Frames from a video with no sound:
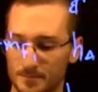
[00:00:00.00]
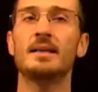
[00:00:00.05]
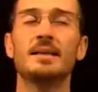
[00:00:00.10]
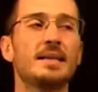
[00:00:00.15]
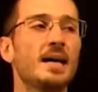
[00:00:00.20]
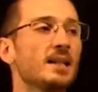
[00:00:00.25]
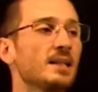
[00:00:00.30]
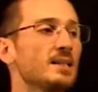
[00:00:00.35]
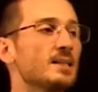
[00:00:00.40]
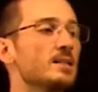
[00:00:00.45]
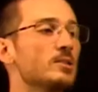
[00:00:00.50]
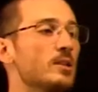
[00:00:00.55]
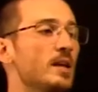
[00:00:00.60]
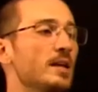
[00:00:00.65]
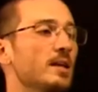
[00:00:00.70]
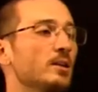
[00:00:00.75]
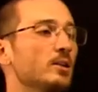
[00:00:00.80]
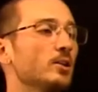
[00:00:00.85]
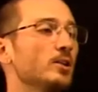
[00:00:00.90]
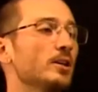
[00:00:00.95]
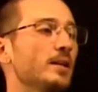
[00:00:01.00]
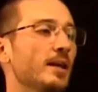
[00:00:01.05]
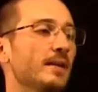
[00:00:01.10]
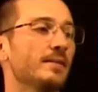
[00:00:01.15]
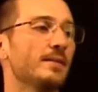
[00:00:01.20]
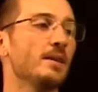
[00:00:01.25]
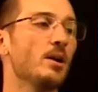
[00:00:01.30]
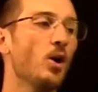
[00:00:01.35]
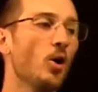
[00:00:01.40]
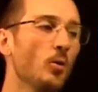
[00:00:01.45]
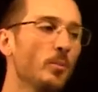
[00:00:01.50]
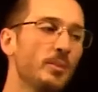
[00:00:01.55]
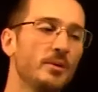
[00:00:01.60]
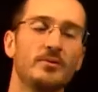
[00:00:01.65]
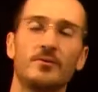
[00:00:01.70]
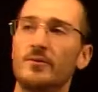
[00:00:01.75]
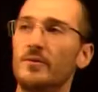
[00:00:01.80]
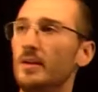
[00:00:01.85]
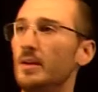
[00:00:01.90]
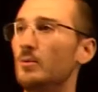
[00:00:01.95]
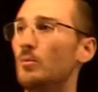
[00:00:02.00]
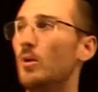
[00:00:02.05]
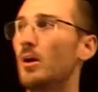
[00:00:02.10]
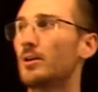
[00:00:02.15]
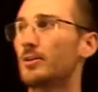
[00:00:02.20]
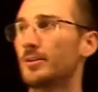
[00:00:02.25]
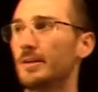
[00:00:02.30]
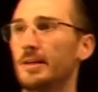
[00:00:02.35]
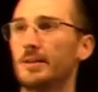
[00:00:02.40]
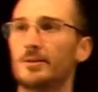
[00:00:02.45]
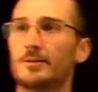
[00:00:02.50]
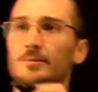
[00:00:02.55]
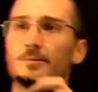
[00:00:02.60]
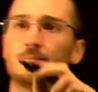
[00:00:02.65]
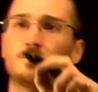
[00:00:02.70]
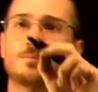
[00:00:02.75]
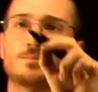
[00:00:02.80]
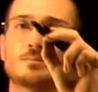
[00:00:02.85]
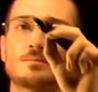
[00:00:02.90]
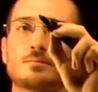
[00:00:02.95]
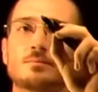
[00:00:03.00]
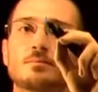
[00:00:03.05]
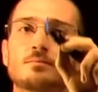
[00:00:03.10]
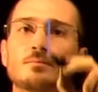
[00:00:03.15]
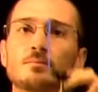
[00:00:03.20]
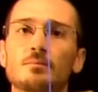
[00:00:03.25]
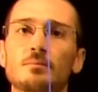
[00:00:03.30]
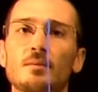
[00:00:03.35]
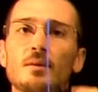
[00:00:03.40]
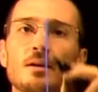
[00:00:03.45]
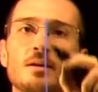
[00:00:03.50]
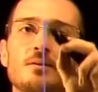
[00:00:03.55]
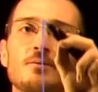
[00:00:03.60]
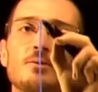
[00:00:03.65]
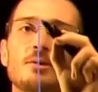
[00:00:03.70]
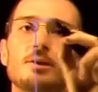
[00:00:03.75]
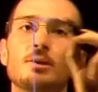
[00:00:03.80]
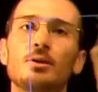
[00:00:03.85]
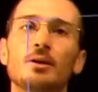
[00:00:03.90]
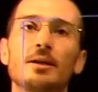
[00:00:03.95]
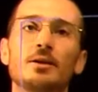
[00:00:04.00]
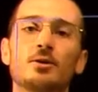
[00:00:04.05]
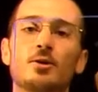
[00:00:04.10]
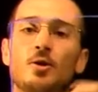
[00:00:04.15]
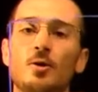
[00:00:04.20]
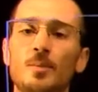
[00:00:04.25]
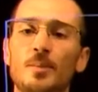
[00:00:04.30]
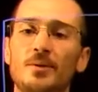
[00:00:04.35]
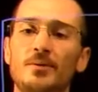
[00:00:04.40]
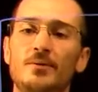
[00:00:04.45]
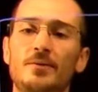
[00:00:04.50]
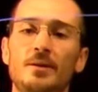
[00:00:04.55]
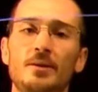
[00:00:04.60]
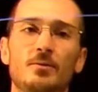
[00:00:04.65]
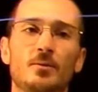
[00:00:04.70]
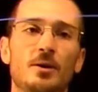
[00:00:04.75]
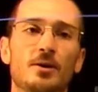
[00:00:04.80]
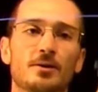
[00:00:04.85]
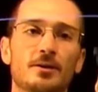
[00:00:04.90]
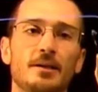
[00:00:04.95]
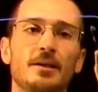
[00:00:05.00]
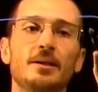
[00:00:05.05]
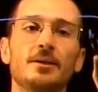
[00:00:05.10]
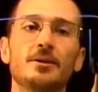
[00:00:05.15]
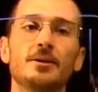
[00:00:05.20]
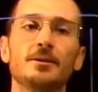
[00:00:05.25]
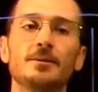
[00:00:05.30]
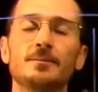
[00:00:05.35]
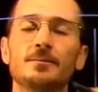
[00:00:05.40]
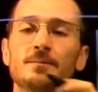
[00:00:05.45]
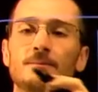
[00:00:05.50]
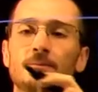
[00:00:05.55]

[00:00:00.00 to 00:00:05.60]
Now let's take a look at the open feed water here. If we look at our open feed water heater,